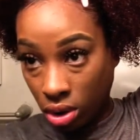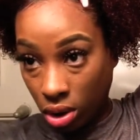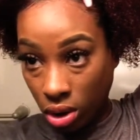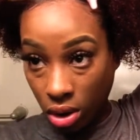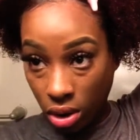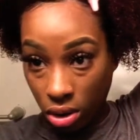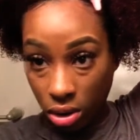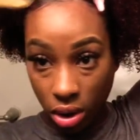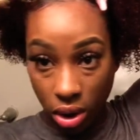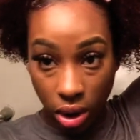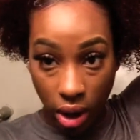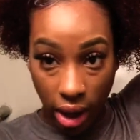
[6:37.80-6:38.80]
a little,
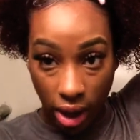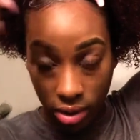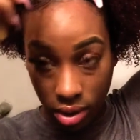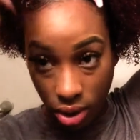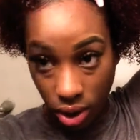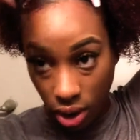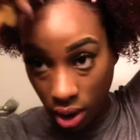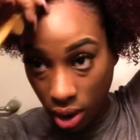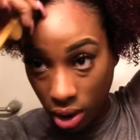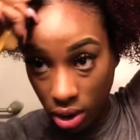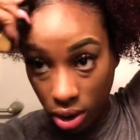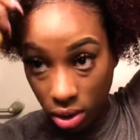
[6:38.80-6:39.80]
not house cleaning,
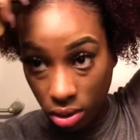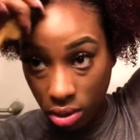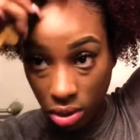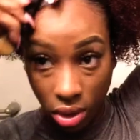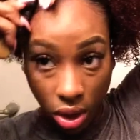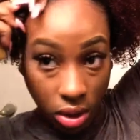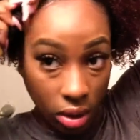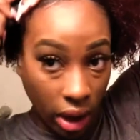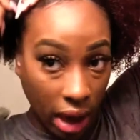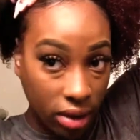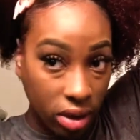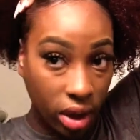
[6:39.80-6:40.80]
little, you know,
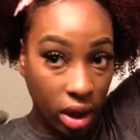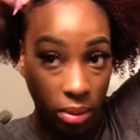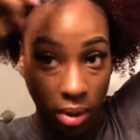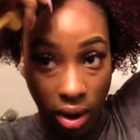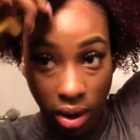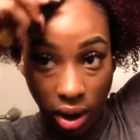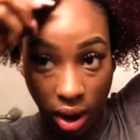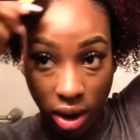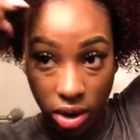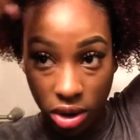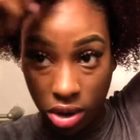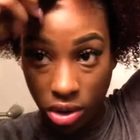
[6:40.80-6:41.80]
house cleaning but on your
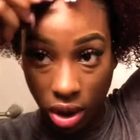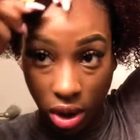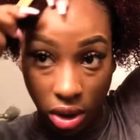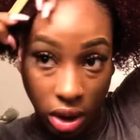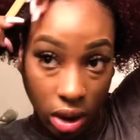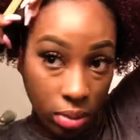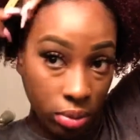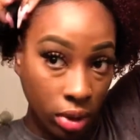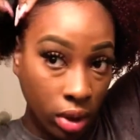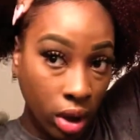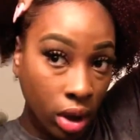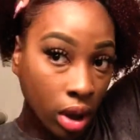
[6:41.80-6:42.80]
hair, just trying to clean up
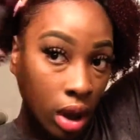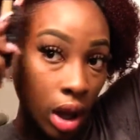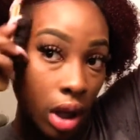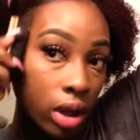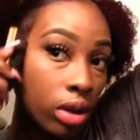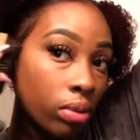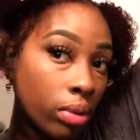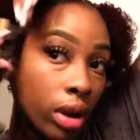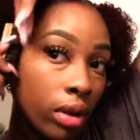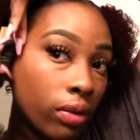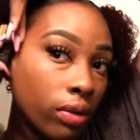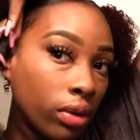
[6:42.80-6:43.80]
a little bit
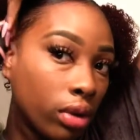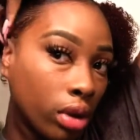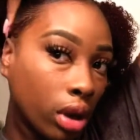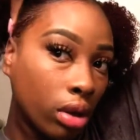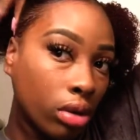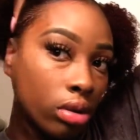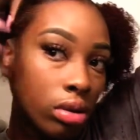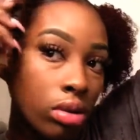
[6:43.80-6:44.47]
of, you know,